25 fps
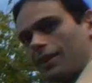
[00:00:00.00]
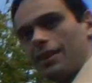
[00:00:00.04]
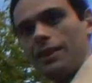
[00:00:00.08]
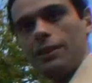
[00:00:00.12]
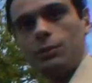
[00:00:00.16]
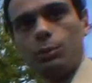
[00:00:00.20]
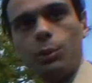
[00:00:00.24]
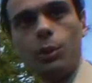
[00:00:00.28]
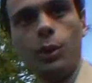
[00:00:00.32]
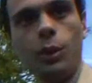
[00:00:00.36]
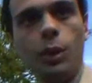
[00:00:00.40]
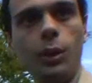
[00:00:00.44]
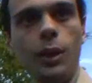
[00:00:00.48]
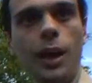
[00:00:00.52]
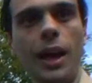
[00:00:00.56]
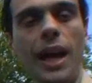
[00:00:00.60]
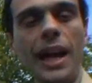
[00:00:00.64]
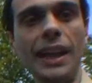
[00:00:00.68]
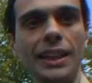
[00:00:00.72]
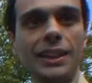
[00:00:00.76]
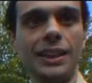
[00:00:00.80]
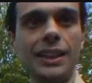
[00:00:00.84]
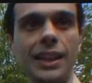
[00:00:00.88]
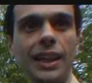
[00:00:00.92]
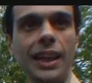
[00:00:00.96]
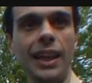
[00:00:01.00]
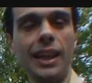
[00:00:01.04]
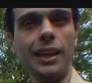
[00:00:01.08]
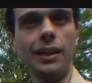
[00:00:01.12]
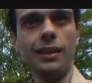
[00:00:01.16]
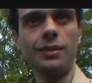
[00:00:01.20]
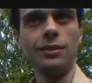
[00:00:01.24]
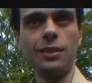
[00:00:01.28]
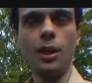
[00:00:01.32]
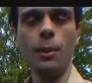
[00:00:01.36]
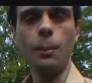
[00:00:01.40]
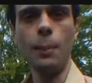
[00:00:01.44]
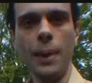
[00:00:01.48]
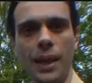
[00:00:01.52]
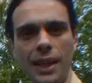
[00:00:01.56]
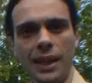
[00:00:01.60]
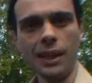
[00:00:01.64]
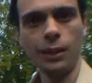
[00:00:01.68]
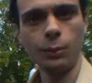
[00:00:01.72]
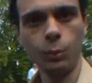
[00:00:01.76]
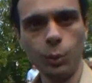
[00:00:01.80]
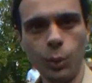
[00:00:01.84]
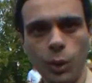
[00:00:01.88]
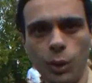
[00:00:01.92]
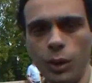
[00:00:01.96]
these were actually, so
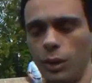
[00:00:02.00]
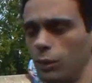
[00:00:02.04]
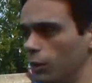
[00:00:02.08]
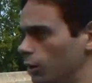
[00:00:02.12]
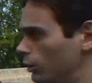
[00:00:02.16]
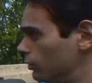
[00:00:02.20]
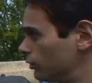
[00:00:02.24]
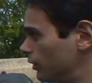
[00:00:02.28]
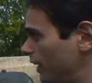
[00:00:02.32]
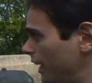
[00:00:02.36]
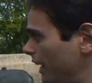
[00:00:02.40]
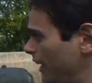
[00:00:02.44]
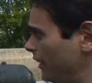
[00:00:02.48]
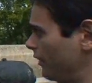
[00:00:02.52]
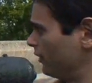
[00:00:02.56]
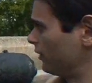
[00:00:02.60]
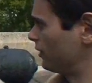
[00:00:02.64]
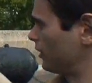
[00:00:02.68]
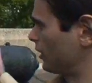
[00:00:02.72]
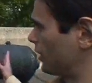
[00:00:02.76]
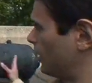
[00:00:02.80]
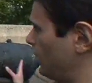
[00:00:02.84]
many were around the